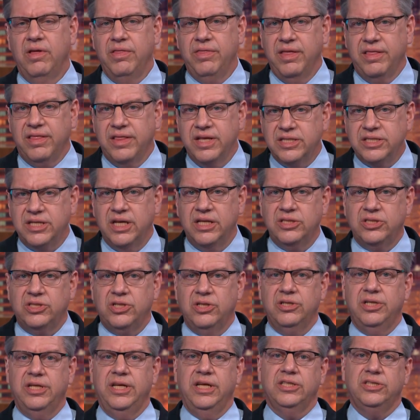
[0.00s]
that this
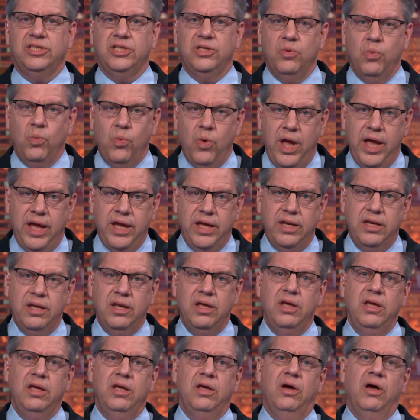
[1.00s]
uncertainty has in weighing
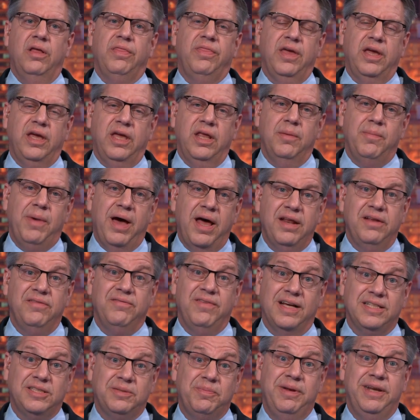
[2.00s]
on thinking about
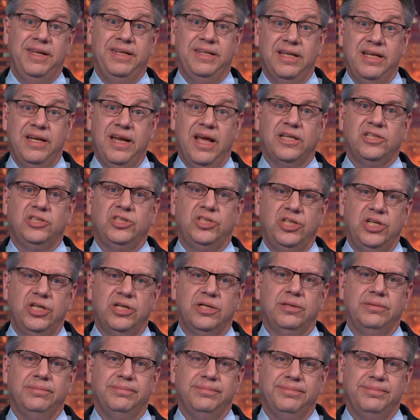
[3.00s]
investment into next year?